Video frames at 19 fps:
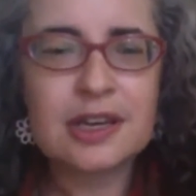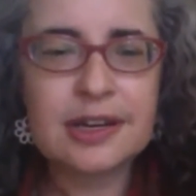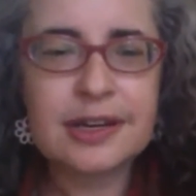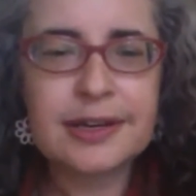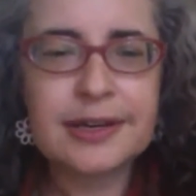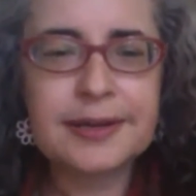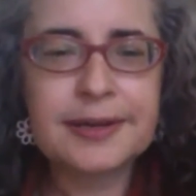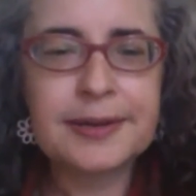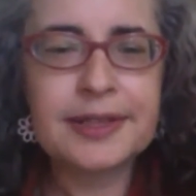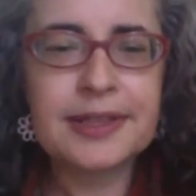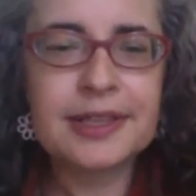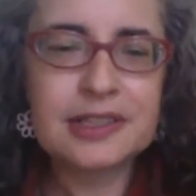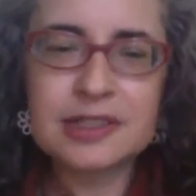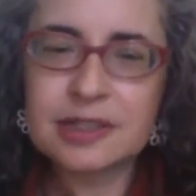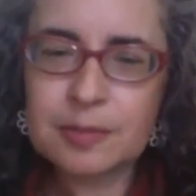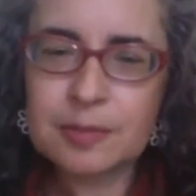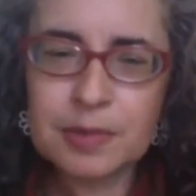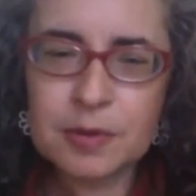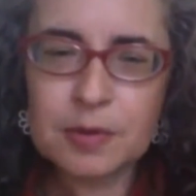and then
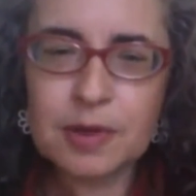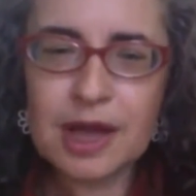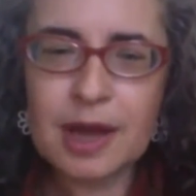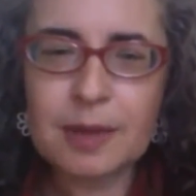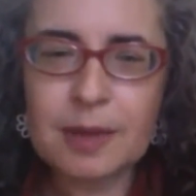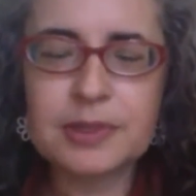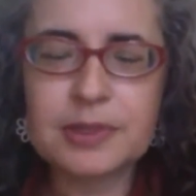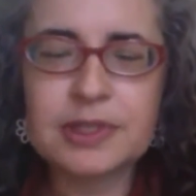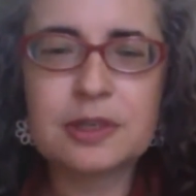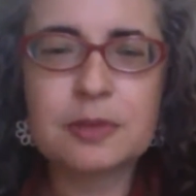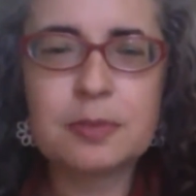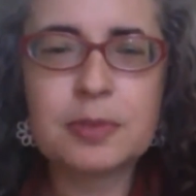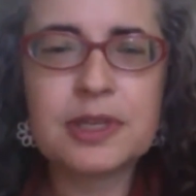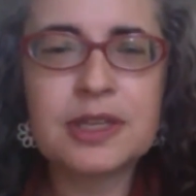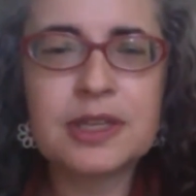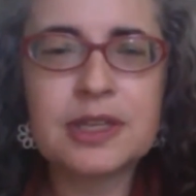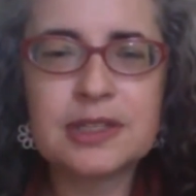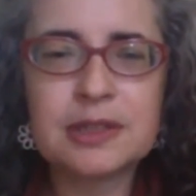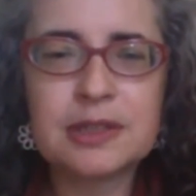something will happen so
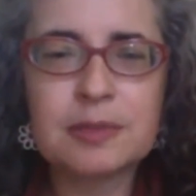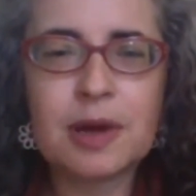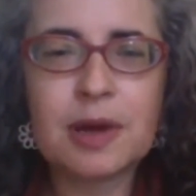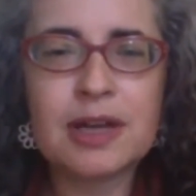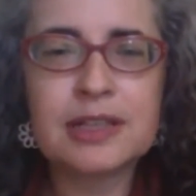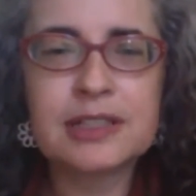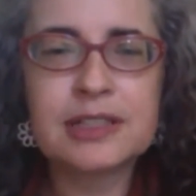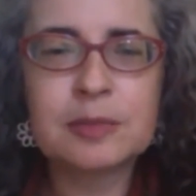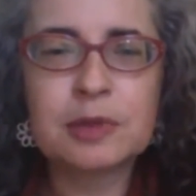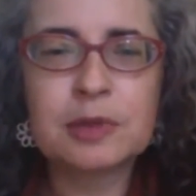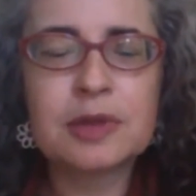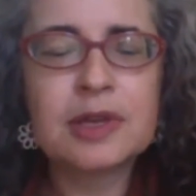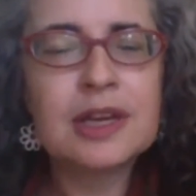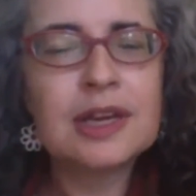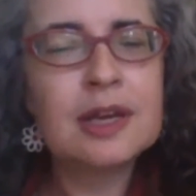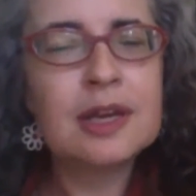PD isn't possible.